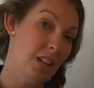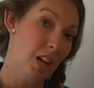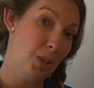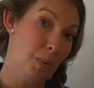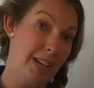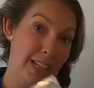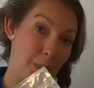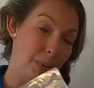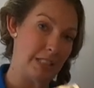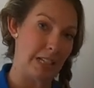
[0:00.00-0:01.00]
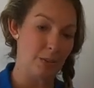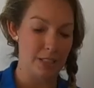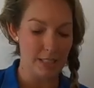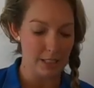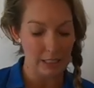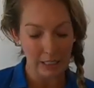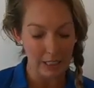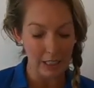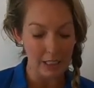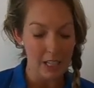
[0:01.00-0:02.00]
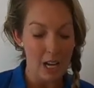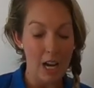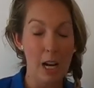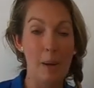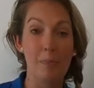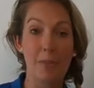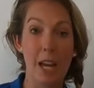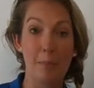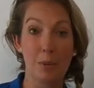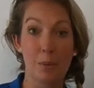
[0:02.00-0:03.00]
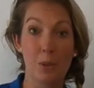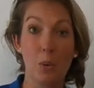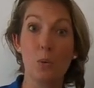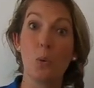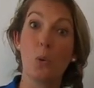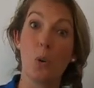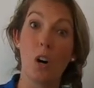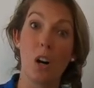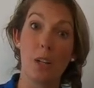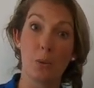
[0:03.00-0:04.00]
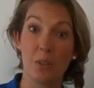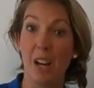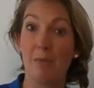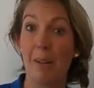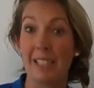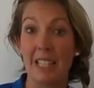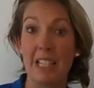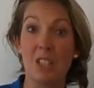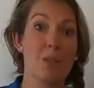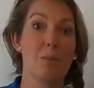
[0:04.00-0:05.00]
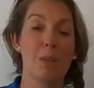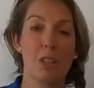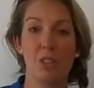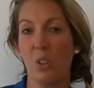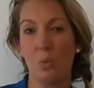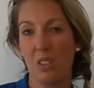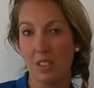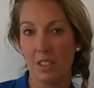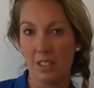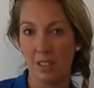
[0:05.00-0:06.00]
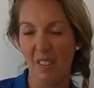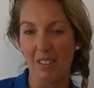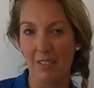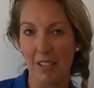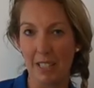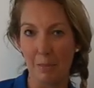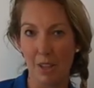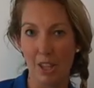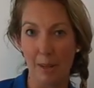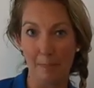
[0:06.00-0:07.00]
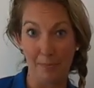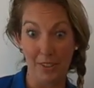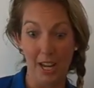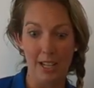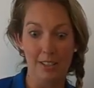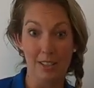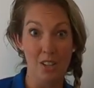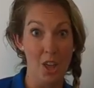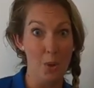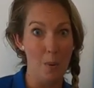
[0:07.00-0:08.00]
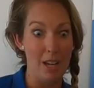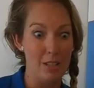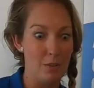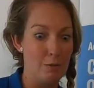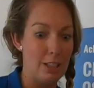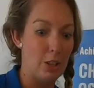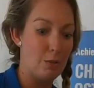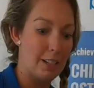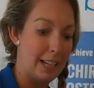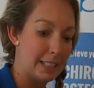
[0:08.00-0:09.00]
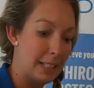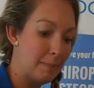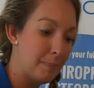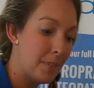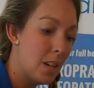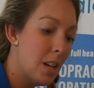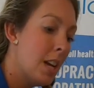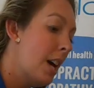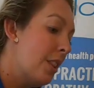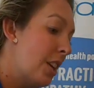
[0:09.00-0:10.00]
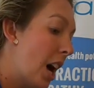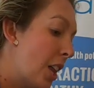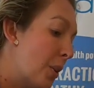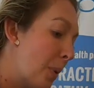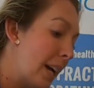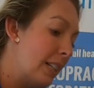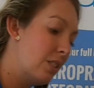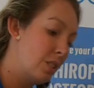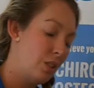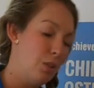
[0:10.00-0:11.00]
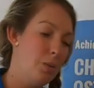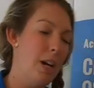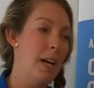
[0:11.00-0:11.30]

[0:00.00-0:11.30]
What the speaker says: other way. Again, we sell these in the clinic, Epsom salts, or I also have magnesium salts. It's a very similar thing. Okay, so that's another way of really good relaxing. The other way to